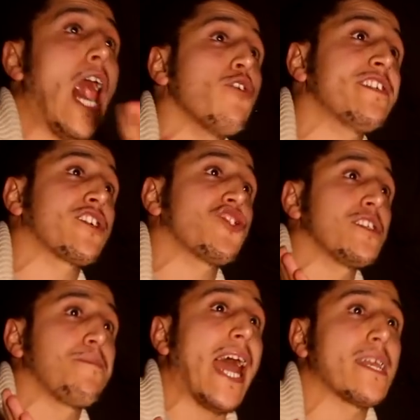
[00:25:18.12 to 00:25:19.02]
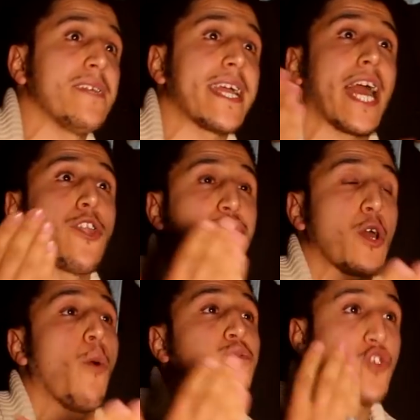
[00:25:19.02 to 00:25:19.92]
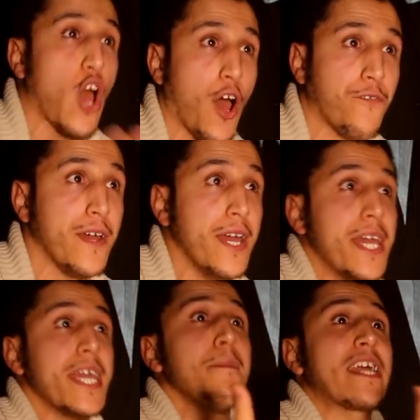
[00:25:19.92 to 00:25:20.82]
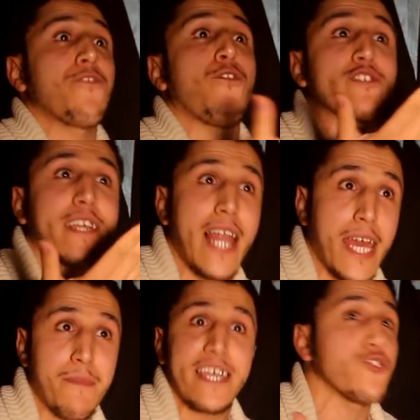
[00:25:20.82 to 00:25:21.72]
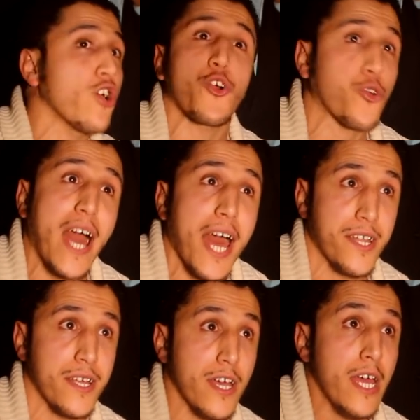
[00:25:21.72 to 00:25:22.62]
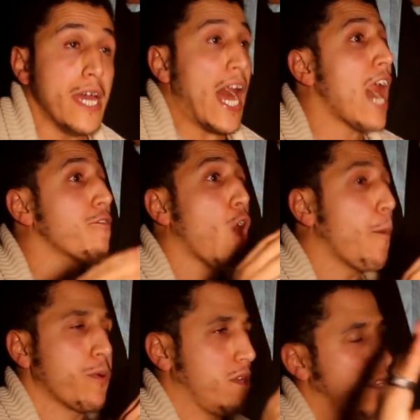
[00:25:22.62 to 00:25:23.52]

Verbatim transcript: how these Christians behind me they cannot observe he made a false claim. It's not in the Quran. No, I,